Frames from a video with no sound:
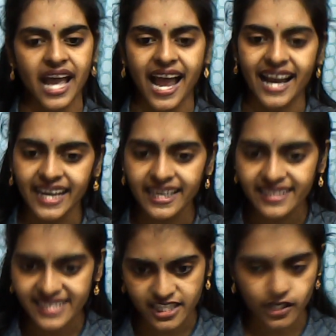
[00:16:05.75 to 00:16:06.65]
Again,
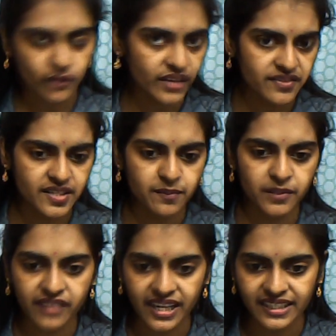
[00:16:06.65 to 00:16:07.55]
just now we have
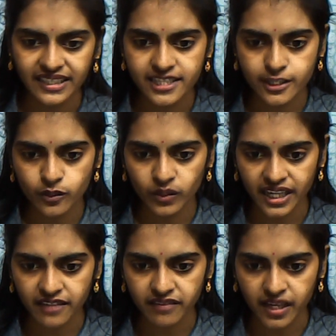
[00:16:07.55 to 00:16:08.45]
simplified this. You will
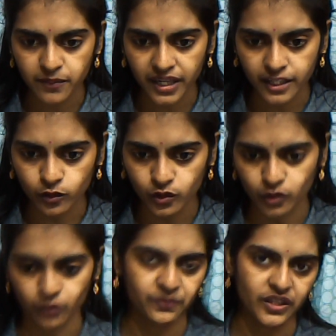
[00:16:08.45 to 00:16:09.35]
get 1 by root 2.